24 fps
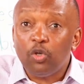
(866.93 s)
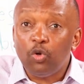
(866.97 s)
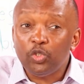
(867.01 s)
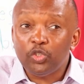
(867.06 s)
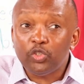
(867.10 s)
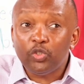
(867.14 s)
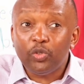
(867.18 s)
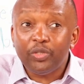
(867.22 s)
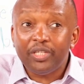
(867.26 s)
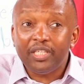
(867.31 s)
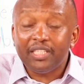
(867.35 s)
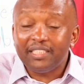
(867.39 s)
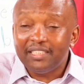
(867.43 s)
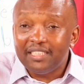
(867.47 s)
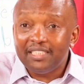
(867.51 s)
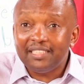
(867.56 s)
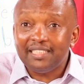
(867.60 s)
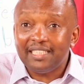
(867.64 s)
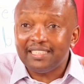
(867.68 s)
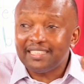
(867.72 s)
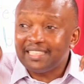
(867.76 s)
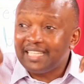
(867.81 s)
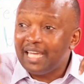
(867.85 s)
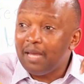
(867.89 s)
also
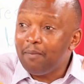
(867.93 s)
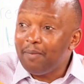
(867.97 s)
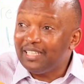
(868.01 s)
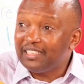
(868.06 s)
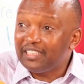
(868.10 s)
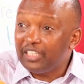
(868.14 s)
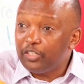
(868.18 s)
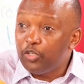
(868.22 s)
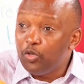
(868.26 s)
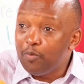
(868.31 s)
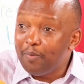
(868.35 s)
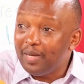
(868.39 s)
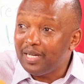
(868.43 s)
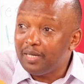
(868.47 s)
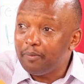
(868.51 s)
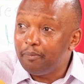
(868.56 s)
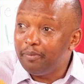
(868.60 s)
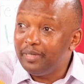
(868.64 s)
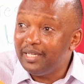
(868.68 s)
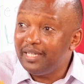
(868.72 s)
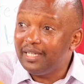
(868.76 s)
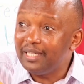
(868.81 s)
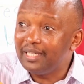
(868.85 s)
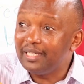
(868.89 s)
Jesus came as a human
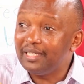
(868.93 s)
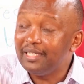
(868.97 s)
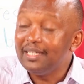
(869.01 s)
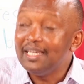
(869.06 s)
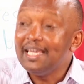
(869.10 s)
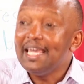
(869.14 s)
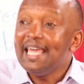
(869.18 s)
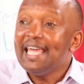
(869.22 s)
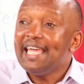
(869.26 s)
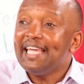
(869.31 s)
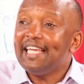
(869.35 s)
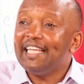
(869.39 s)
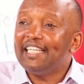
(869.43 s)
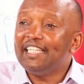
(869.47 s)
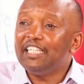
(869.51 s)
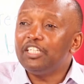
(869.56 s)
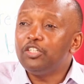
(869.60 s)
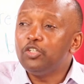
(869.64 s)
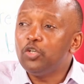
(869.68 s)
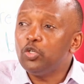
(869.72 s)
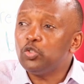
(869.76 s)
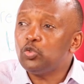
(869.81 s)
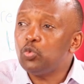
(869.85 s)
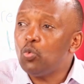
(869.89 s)
being, he
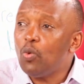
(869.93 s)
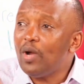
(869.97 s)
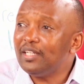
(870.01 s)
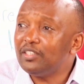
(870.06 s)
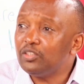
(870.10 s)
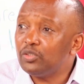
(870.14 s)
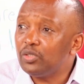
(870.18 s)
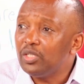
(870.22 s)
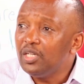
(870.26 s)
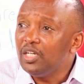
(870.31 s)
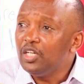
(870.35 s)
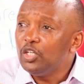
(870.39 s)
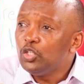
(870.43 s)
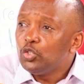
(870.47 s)
did not want,